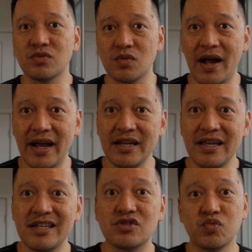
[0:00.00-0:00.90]
grind,
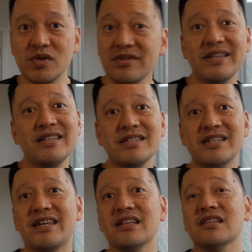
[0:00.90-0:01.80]
it's real easy
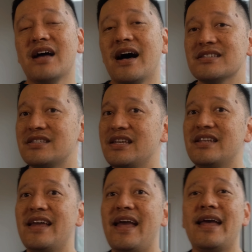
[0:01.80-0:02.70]
to get lost
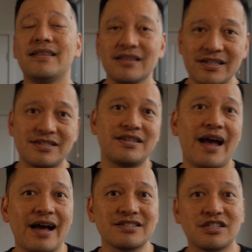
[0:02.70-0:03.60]
in endless
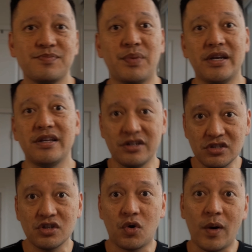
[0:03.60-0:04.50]
tasks. But
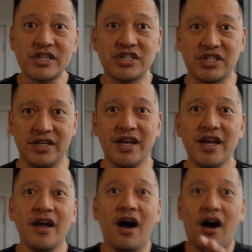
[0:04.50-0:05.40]
here's the question
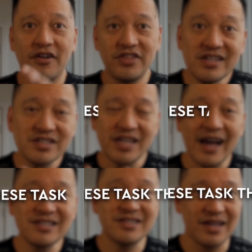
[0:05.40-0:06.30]
are these
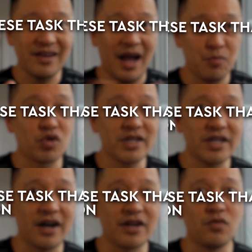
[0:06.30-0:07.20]
tasks that I'm
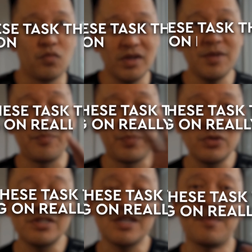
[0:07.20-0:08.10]
working on really
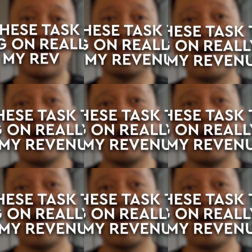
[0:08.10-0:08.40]
boosting my